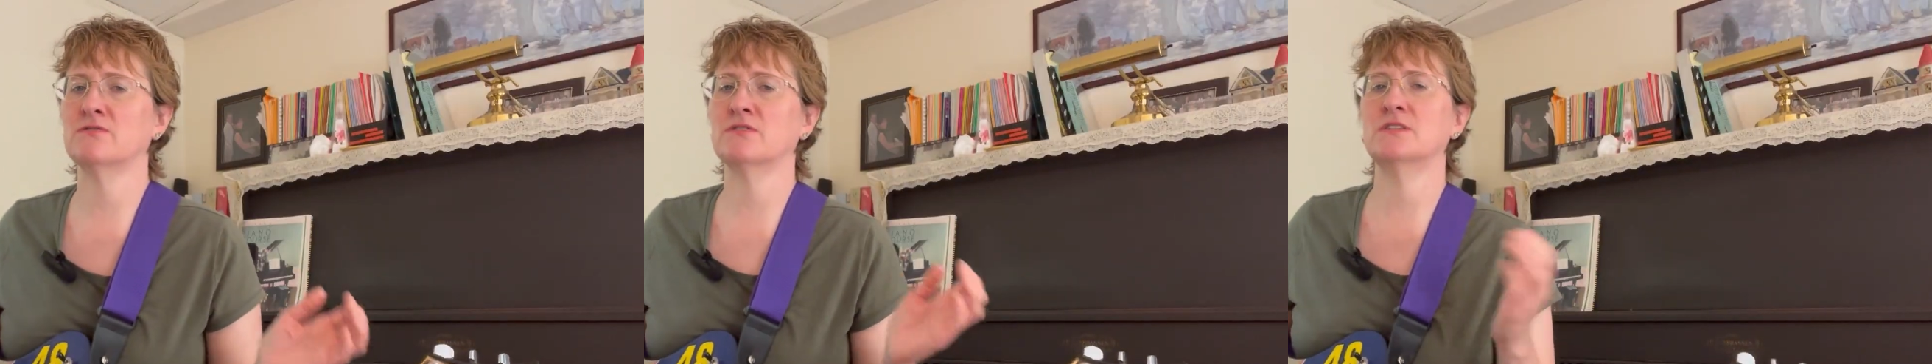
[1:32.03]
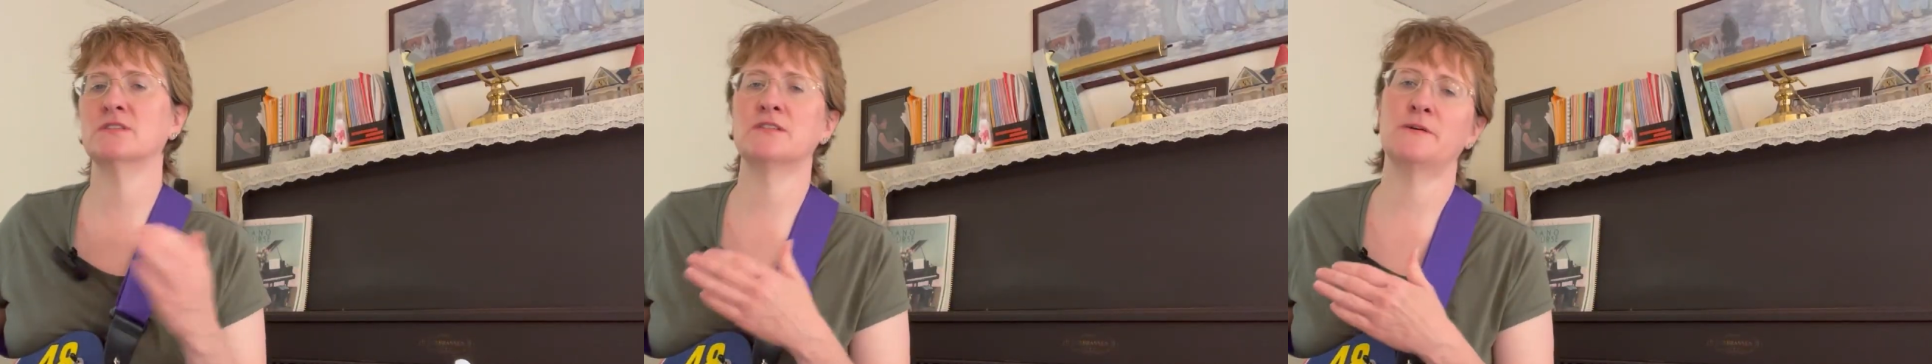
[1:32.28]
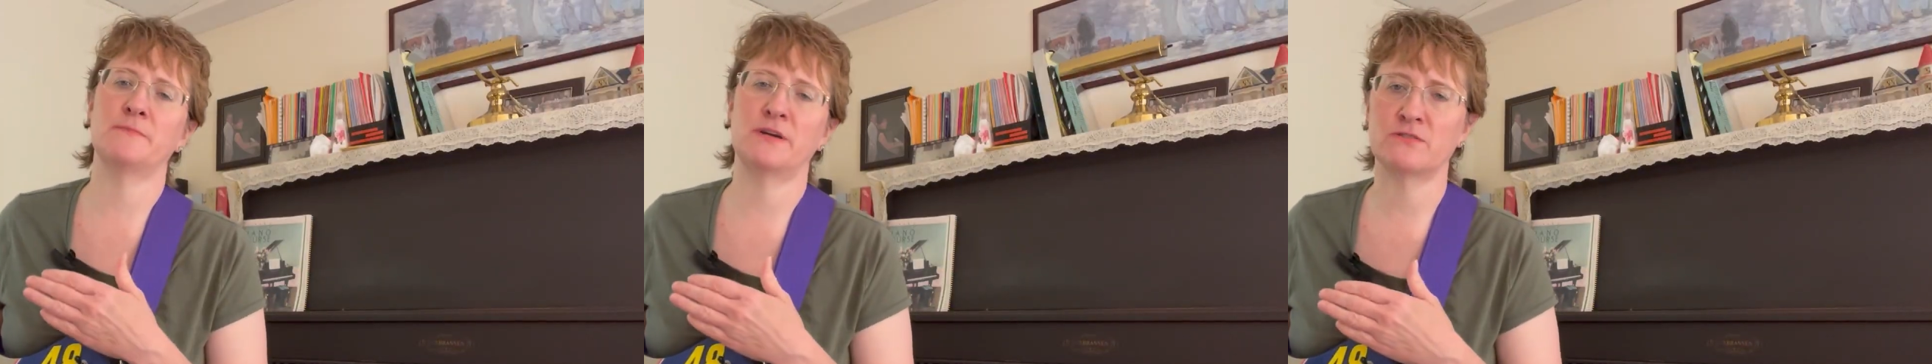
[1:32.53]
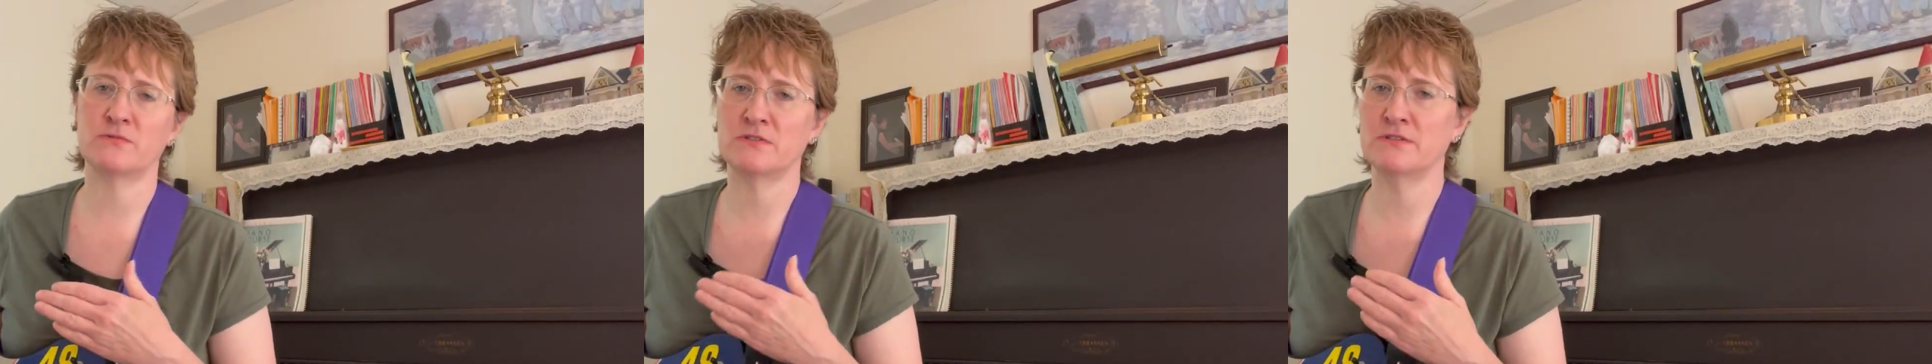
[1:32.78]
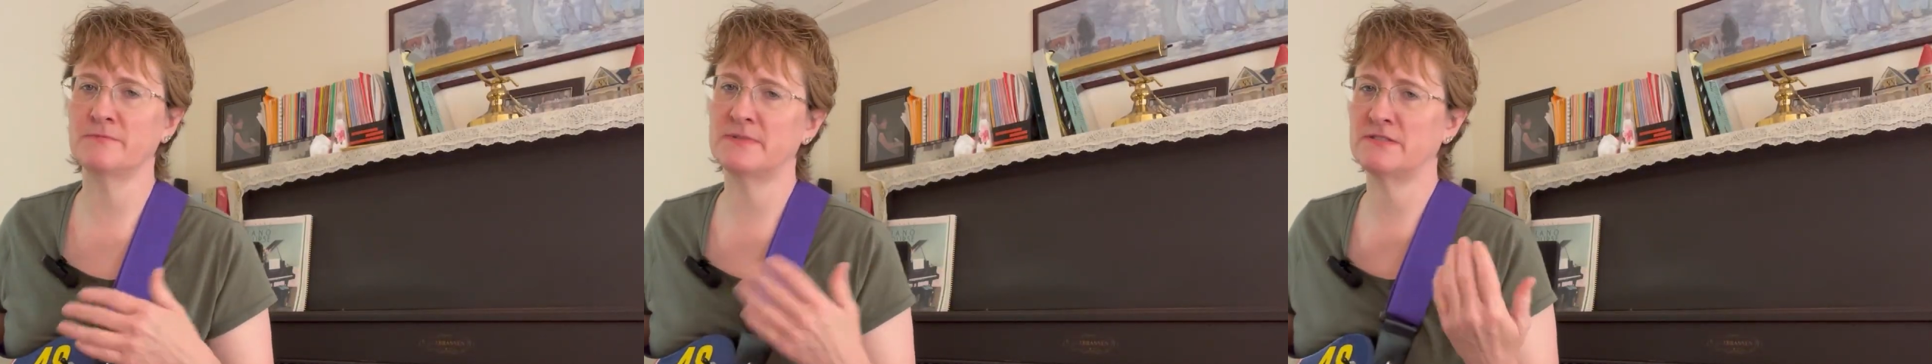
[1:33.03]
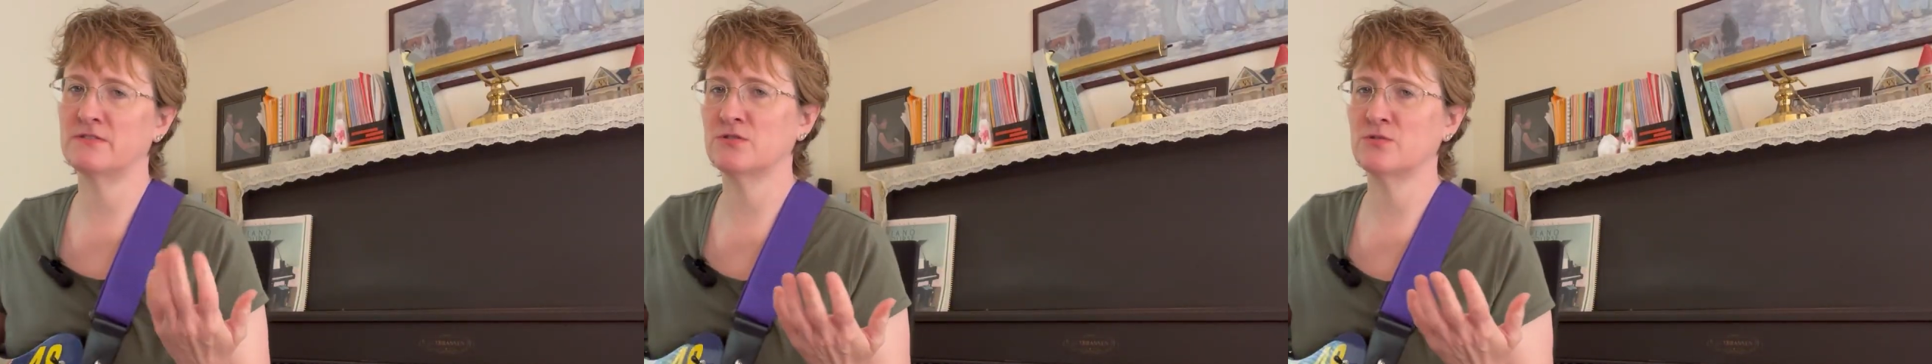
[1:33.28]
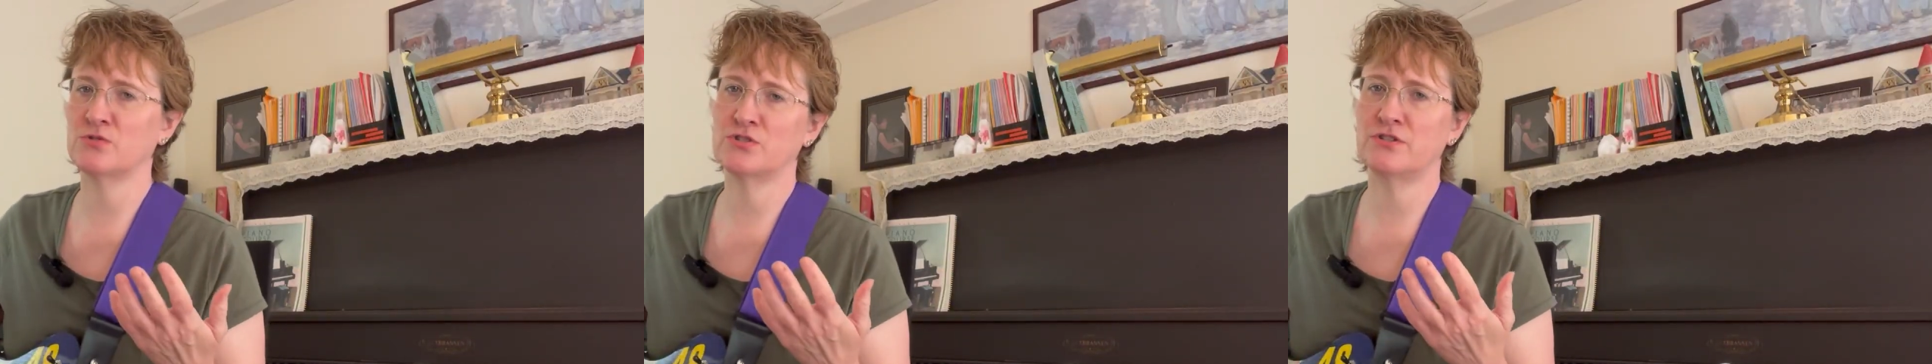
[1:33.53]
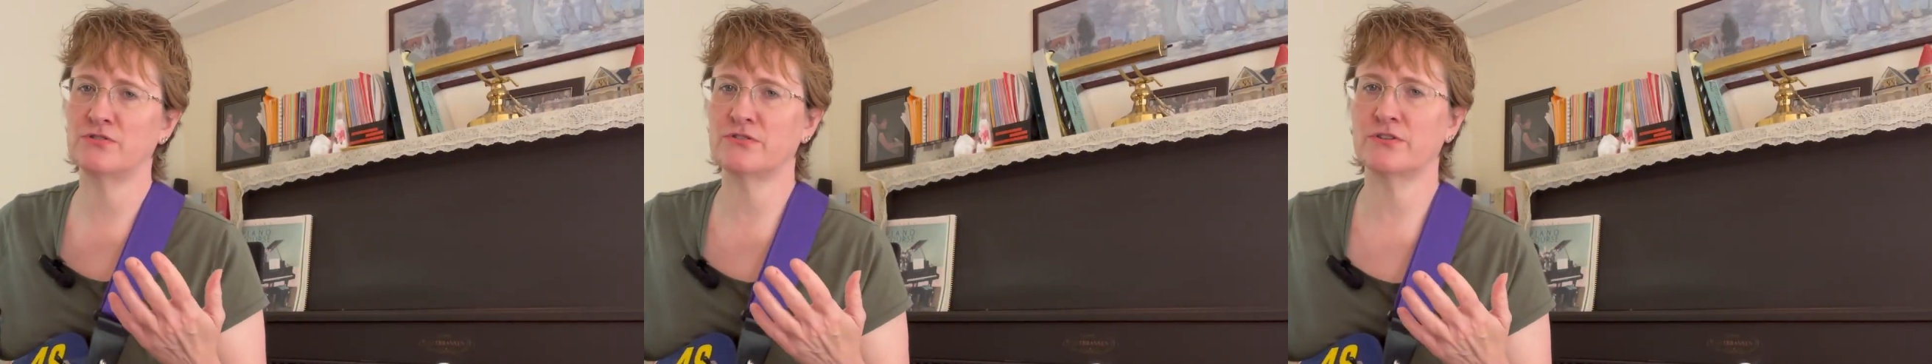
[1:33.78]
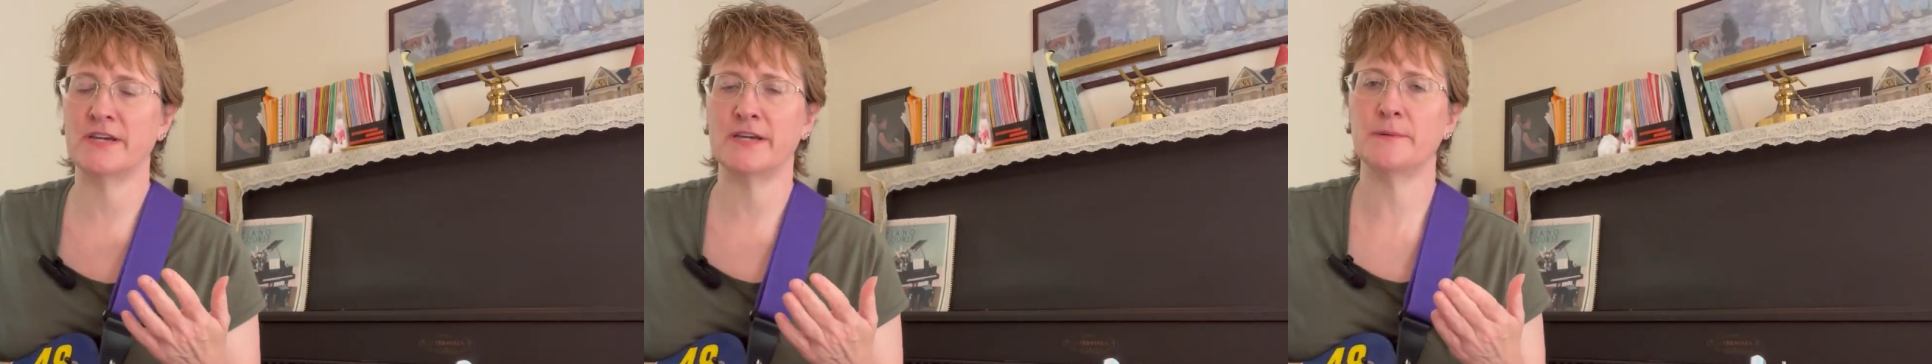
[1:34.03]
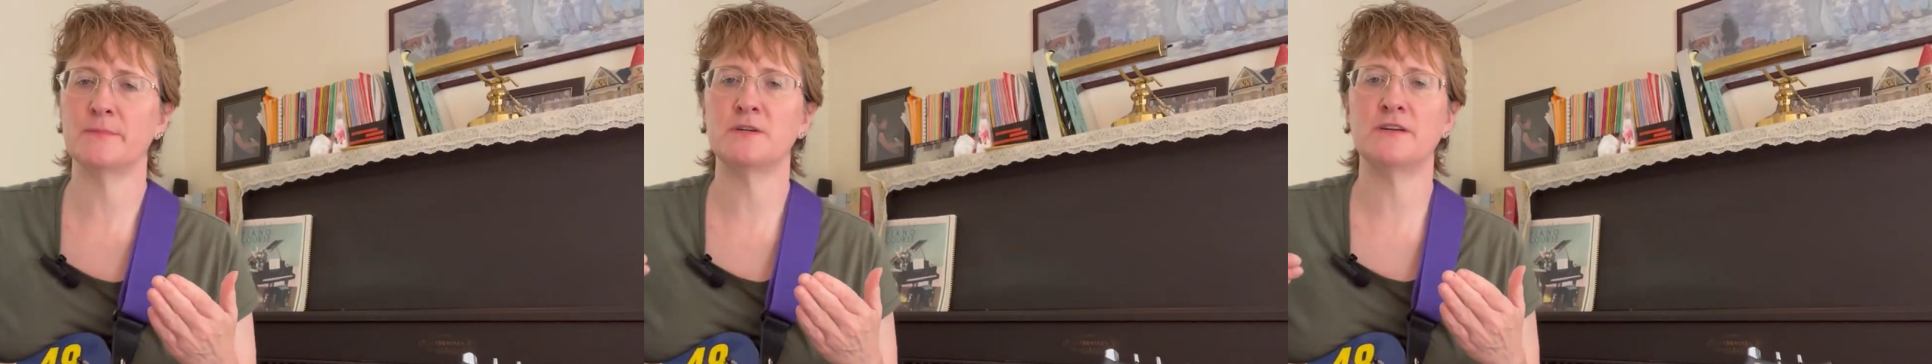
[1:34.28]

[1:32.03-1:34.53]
are going to sound better with a little bit of distortion on your amp.